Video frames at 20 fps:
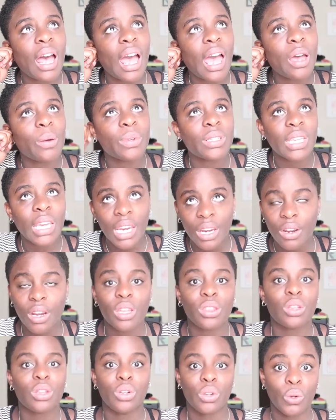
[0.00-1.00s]
I was
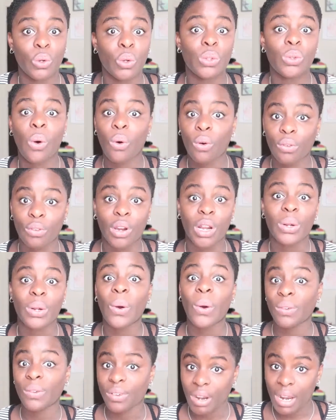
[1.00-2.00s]
hearing the news over and
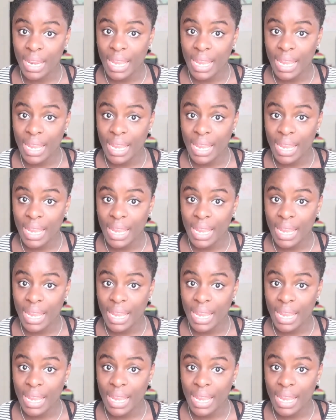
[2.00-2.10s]
over